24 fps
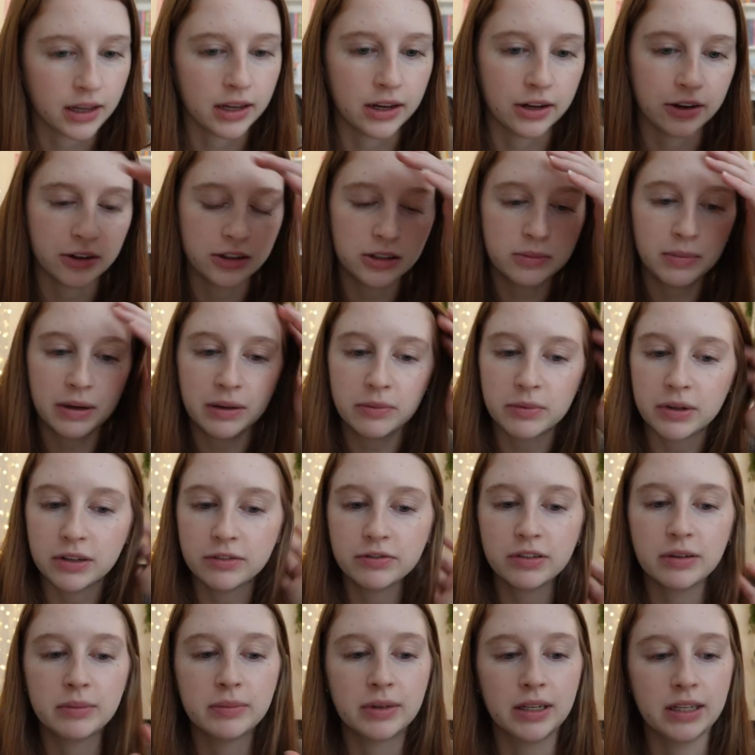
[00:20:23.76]
here's my one
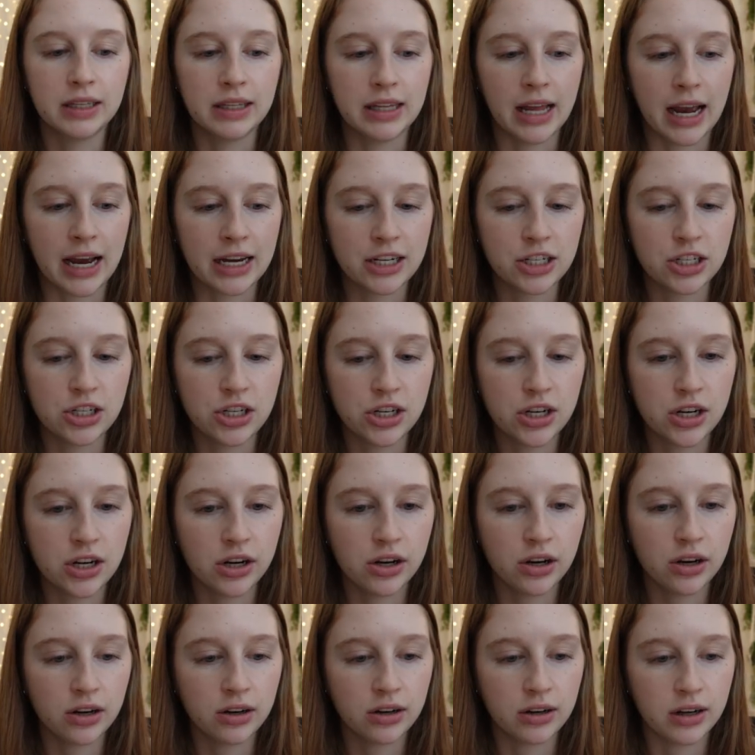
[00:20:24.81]
from last
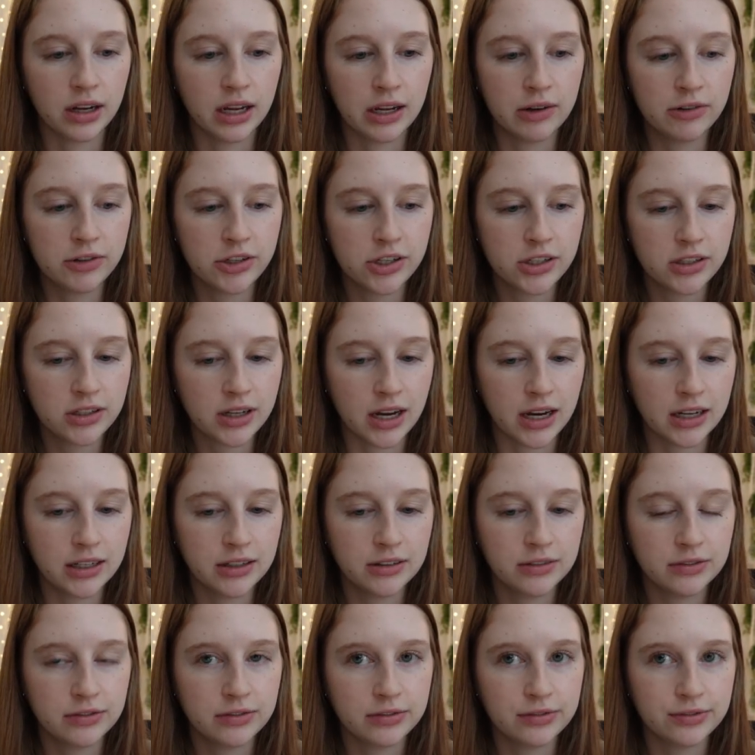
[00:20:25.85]
year. It was just kind
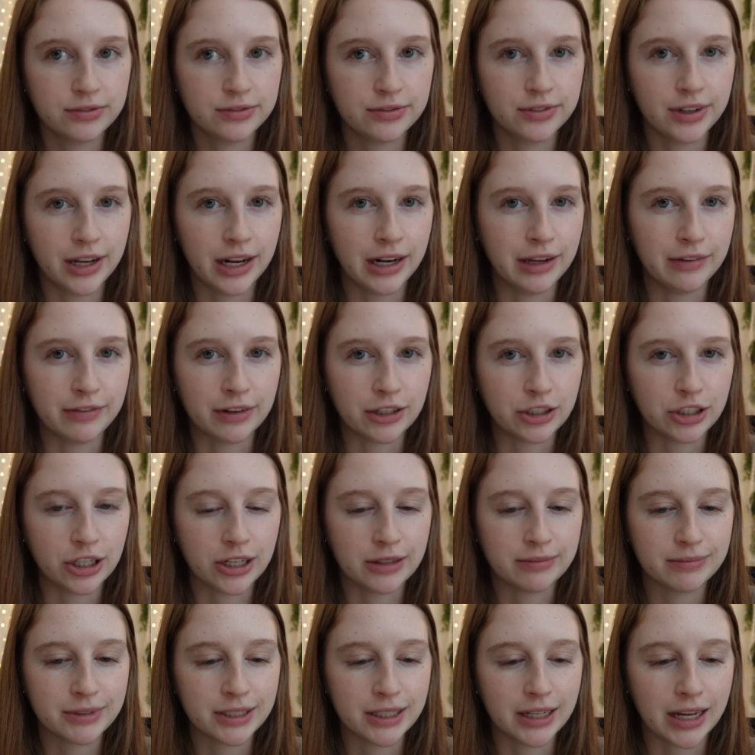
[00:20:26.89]
of
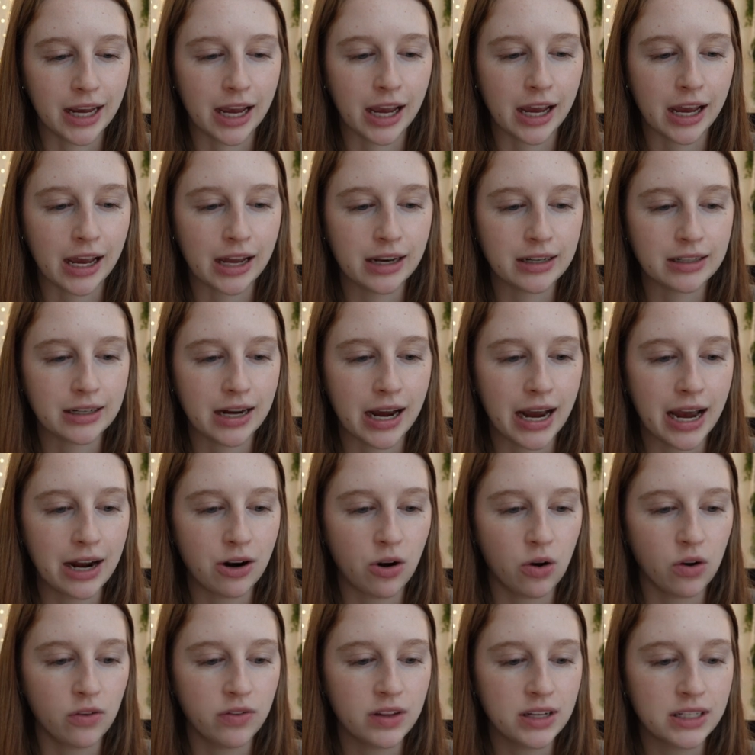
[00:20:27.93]
inefficient and I had
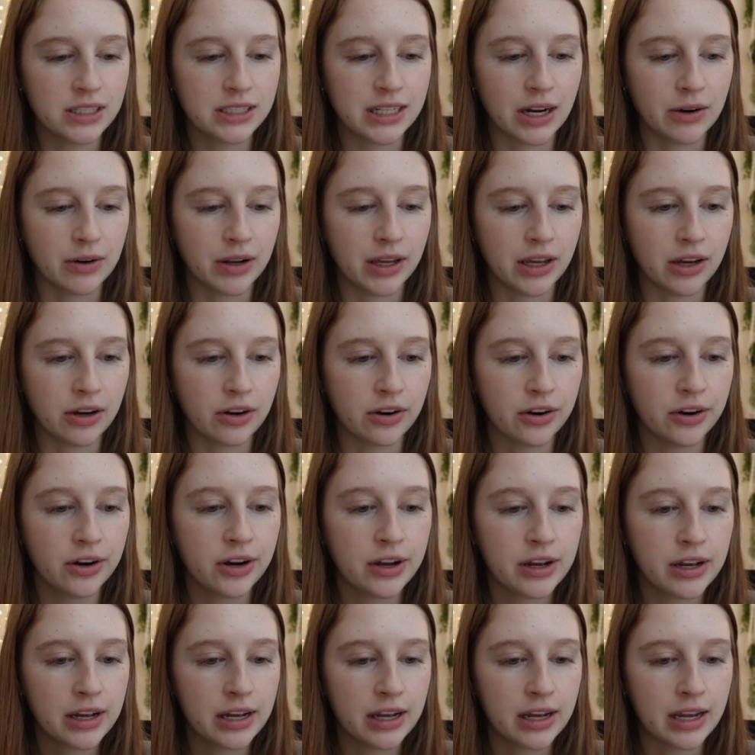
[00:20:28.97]
all these down here
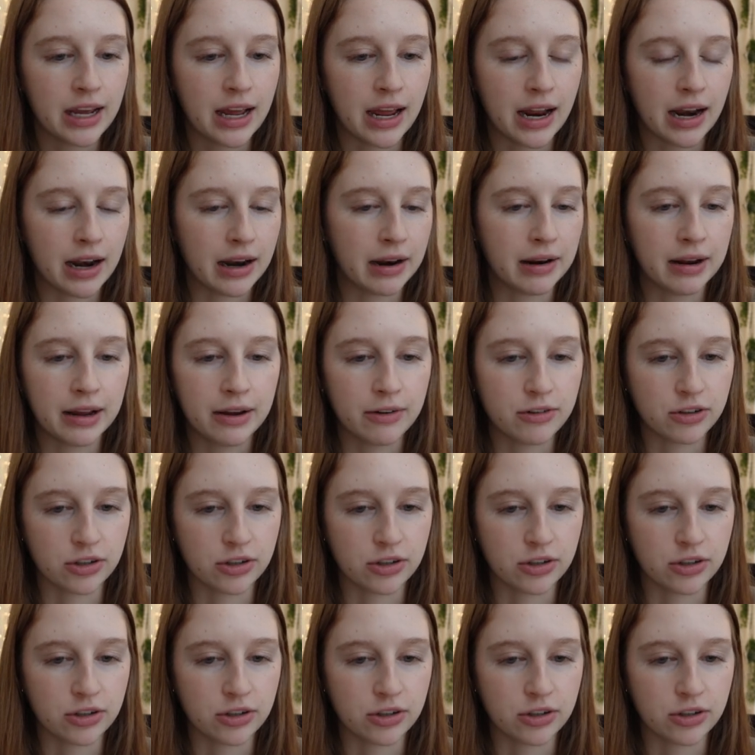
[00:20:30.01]
and it was